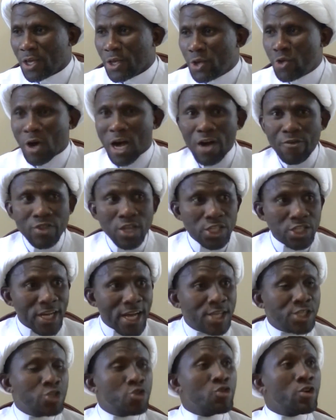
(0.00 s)
you have the
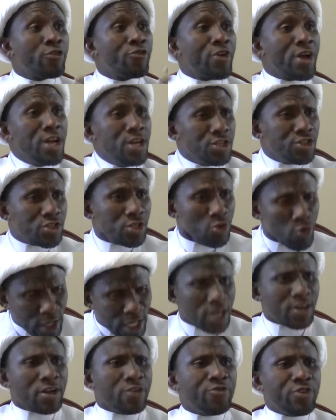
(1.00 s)
chance to revenge. You
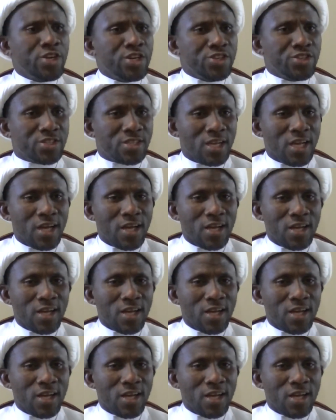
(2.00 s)
can revenge.